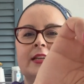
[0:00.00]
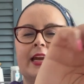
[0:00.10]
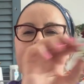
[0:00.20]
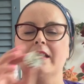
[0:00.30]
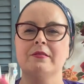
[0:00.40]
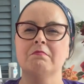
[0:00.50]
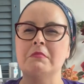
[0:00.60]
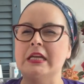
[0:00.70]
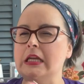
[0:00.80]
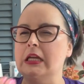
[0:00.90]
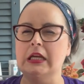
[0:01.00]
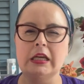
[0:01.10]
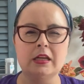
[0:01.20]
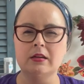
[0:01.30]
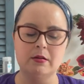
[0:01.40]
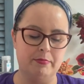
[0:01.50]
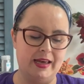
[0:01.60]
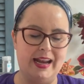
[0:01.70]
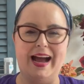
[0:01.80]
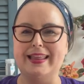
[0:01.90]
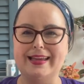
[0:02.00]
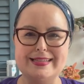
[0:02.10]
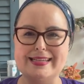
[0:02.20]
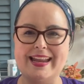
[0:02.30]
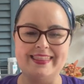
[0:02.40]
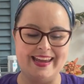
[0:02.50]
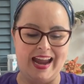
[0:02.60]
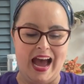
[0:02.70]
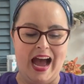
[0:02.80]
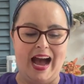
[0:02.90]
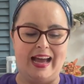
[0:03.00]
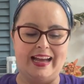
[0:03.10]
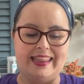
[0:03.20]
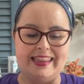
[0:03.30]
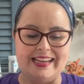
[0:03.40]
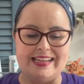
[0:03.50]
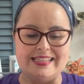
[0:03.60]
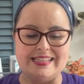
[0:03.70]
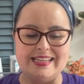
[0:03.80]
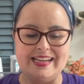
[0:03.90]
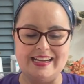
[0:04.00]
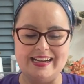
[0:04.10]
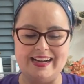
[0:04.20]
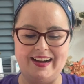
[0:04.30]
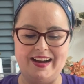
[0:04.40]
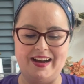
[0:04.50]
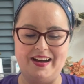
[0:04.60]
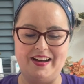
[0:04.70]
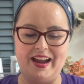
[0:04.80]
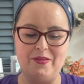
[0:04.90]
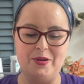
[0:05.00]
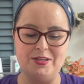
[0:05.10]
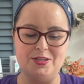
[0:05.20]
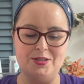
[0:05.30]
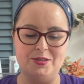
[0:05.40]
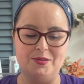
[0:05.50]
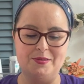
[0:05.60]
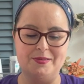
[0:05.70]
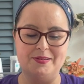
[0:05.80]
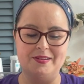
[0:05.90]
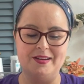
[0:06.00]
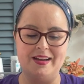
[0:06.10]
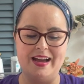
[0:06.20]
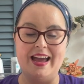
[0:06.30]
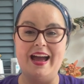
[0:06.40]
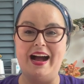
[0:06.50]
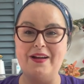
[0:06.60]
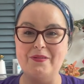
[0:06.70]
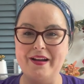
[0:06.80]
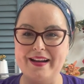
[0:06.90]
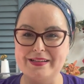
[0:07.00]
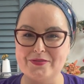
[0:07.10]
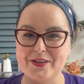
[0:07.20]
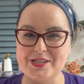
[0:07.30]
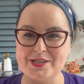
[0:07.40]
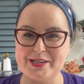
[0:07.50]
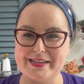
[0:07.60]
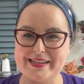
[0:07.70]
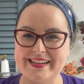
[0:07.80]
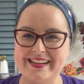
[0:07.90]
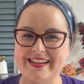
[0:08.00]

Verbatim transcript: like knitting, but I liked it. And then I got this. Uh, I went to, I went on an adventure,